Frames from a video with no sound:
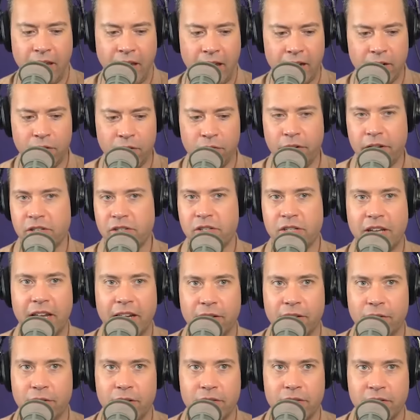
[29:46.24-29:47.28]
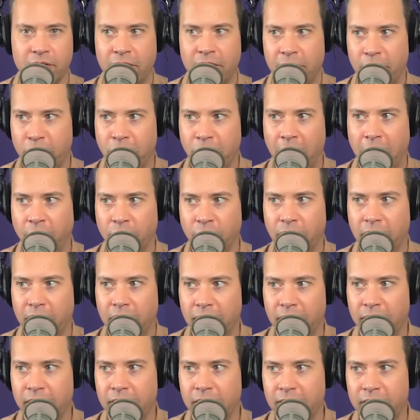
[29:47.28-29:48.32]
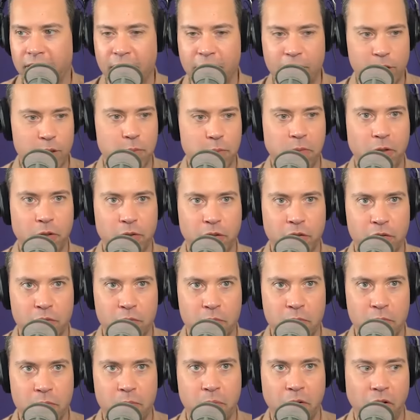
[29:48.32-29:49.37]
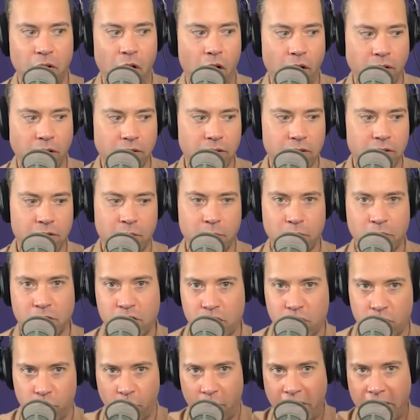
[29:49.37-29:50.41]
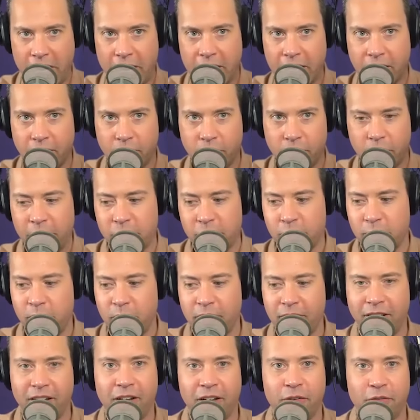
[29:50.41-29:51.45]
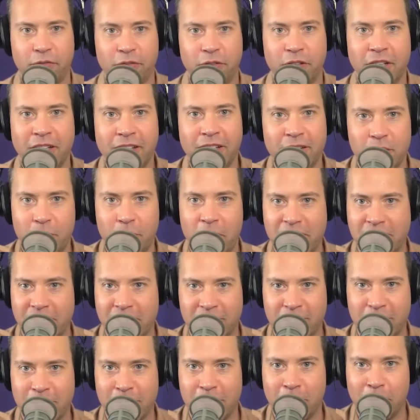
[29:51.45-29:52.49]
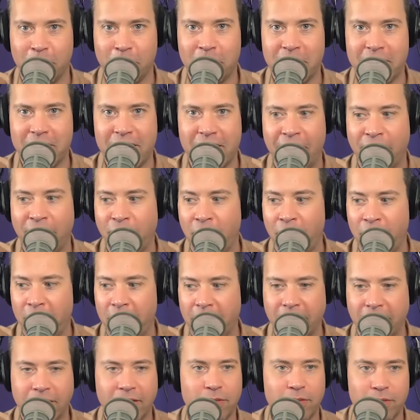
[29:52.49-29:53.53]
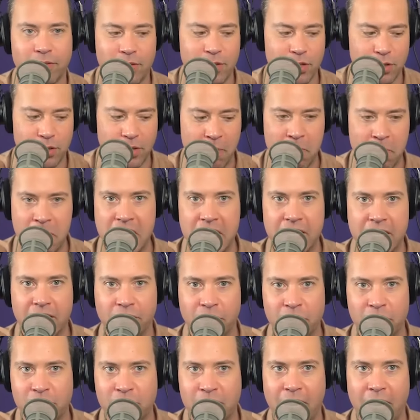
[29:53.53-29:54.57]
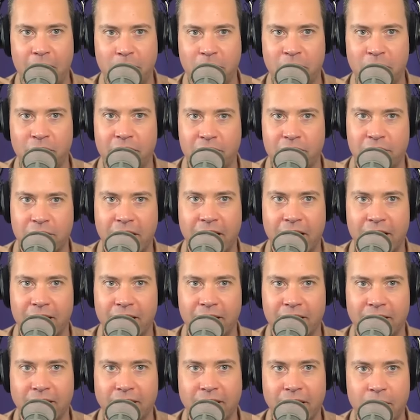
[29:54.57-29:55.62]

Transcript: had investigated this and they found that th the explosives belonged to some training regiment of domestic security, and then they just immediately stopped investigating